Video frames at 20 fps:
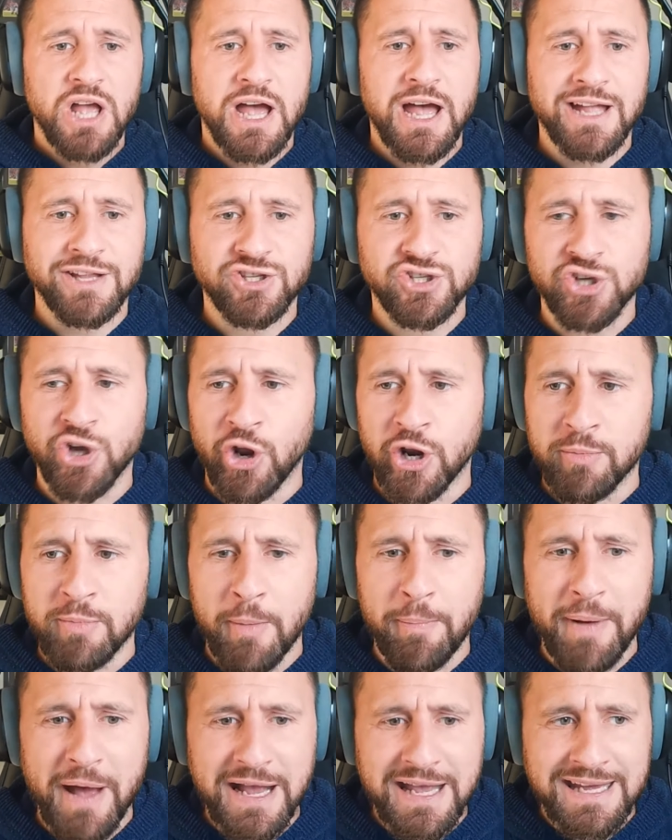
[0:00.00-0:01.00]
And Tottenham
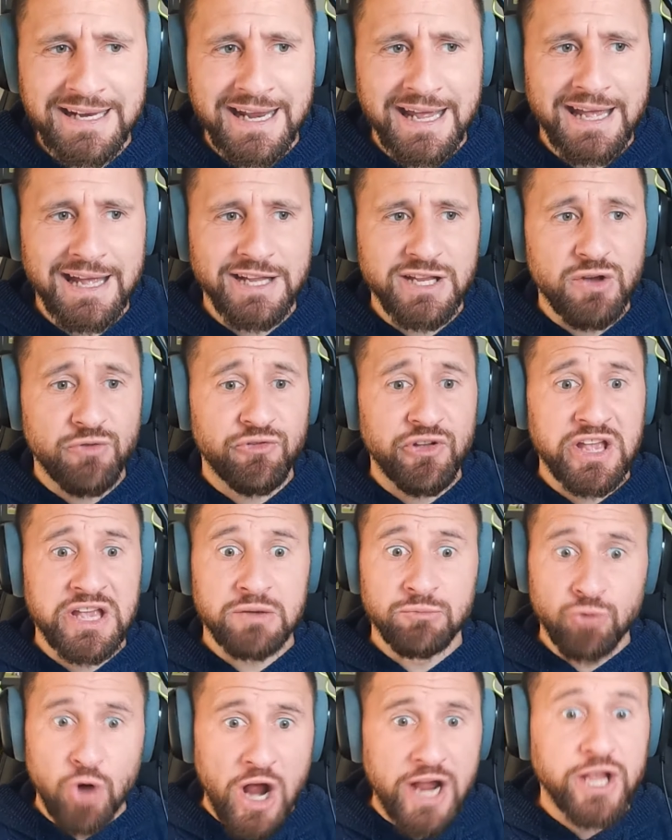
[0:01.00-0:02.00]
are back in it. And you're
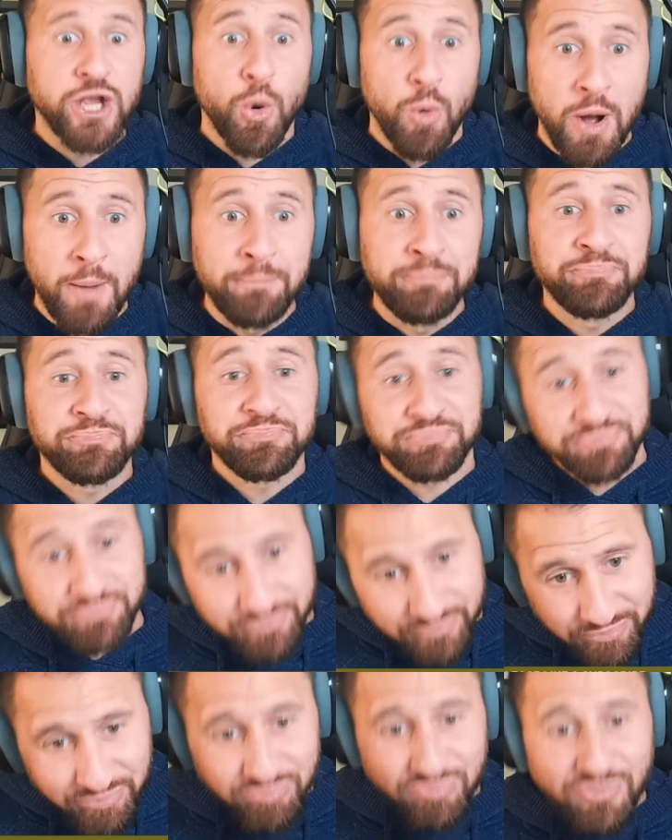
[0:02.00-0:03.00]
thinking, right, go on.
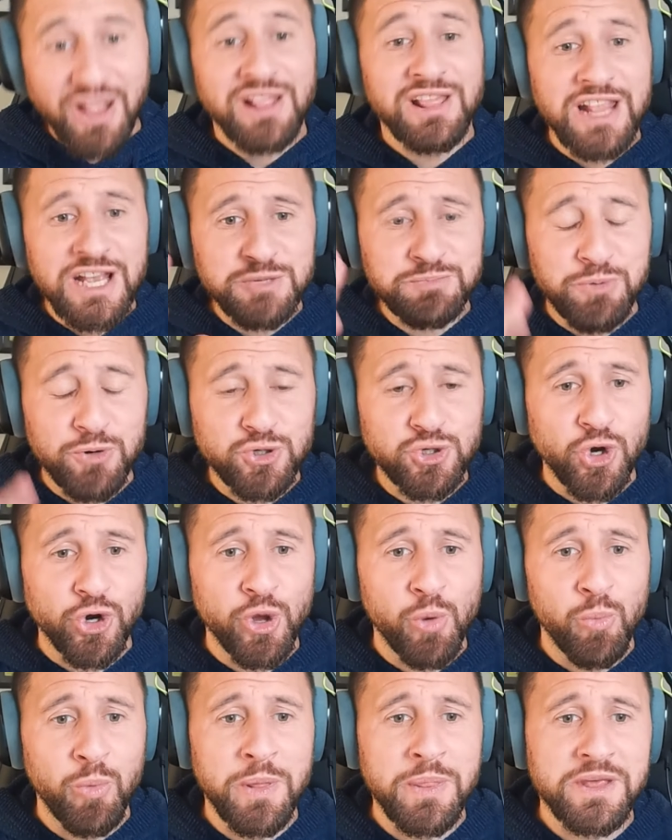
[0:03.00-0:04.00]
Let's push
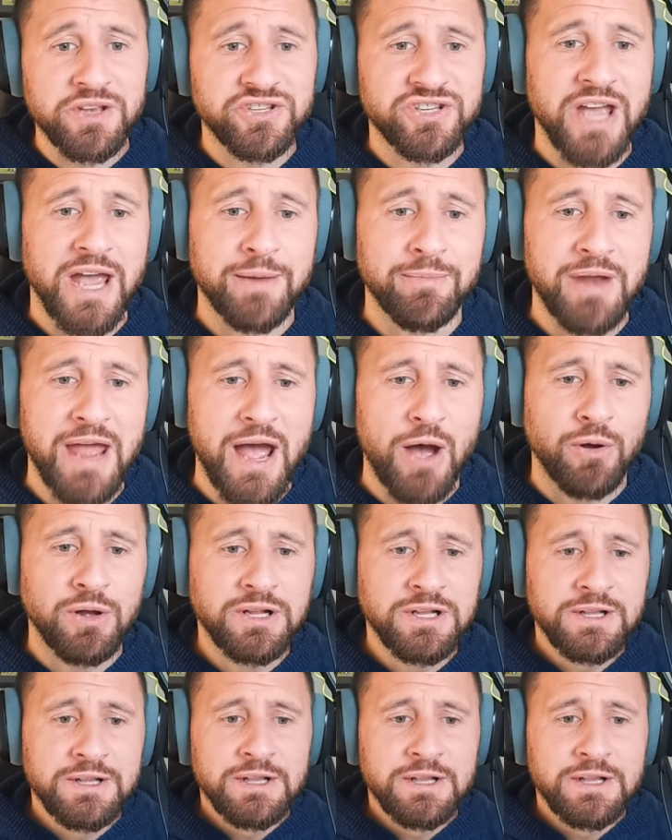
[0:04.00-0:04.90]
on and win this game now.